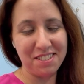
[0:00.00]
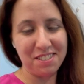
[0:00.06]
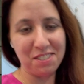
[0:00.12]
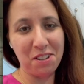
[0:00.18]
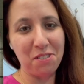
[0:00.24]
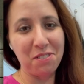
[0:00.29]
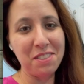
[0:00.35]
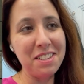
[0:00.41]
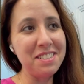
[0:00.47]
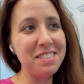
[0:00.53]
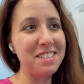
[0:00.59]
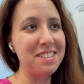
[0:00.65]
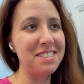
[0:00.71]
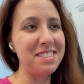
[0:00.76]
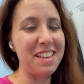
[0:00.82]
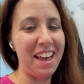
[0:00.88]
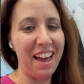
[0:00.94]
so this
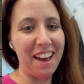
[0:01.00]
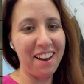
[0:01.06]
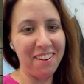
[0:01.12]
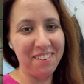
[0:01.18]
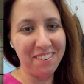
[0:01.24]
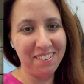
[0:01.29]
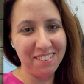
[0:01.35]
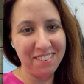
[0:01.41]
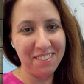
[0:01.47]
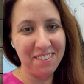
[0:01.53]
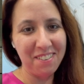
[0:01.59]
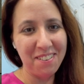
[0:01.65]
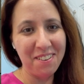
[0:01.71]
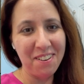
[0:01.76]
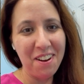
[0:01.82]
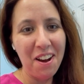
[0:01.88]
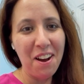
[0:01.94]
is how
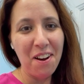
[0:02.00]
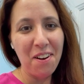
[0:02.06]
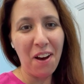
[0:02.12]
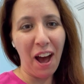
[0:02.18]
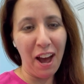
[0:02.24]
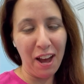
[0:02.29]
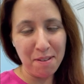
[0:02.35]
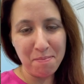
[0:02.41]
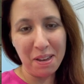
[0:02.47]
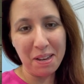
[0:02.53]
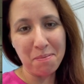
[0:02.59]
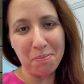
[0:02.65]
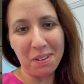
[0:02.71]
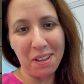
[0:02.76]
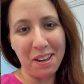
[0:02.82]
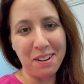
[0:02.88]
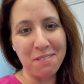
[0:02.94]
I make
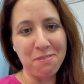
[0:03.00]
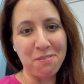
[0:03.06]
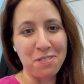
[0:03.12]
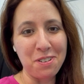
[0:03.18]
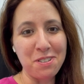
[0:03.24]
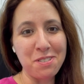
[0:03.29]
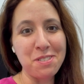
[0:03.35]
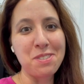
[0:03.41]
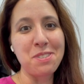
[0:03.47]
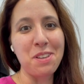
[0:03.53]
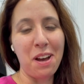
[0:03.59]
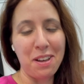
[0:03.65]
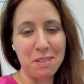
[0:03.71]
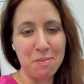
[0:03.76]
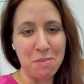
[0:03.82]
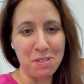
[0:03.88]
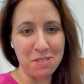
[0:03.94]
blood for
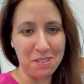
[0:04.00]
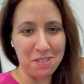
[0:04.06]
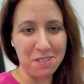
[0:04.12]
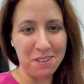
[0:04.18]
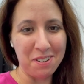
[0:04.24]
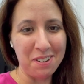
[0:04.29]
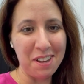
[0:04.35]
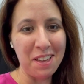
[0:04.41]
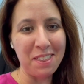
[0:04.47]
Saw the musical,